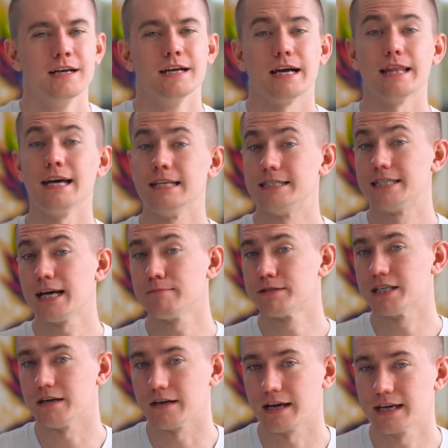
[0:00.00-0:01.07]
And then
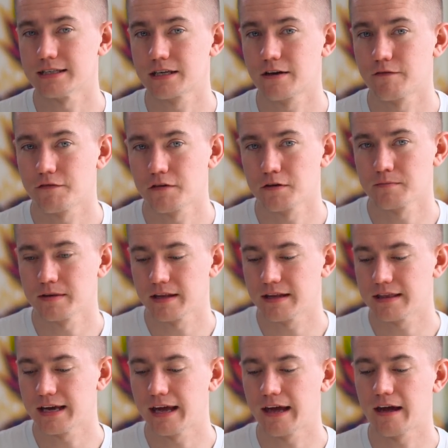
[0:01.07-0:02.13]
Samsung has confirmed
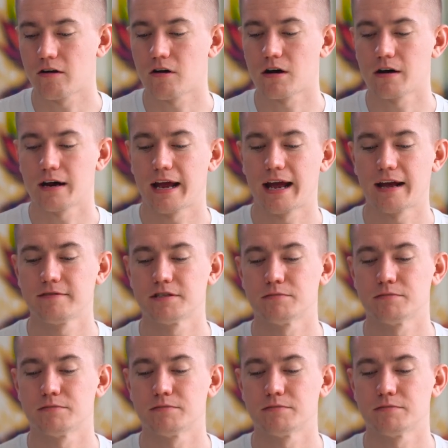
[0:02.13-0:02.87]
that they are, have